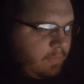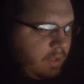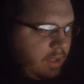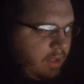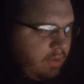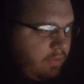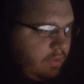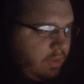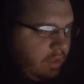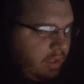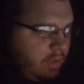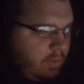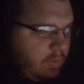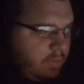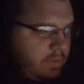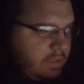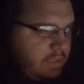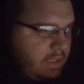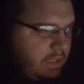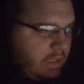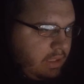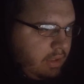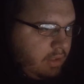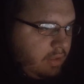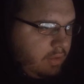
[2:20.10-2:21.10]
think it was
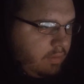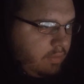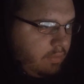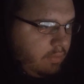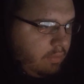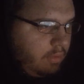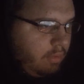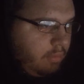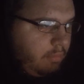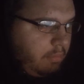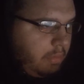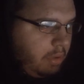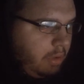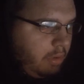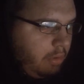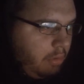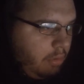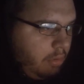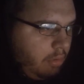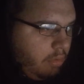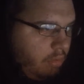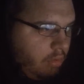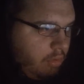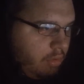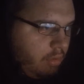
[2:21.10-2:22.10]
the
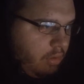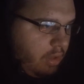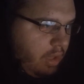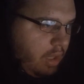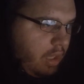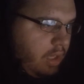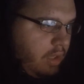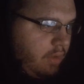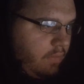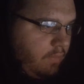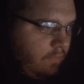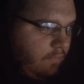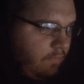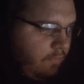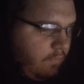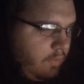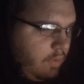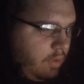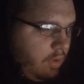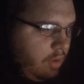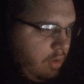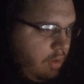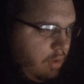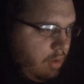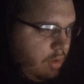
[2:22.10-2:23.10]
middle or the end of
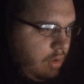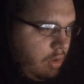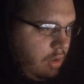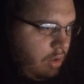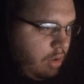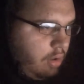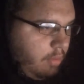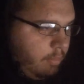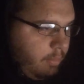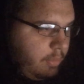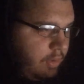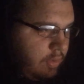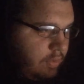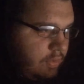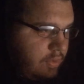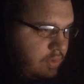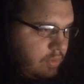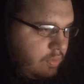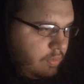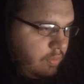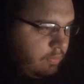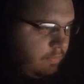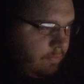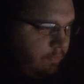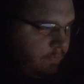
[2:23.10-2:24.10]
middle
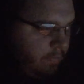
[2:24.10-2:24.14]
school.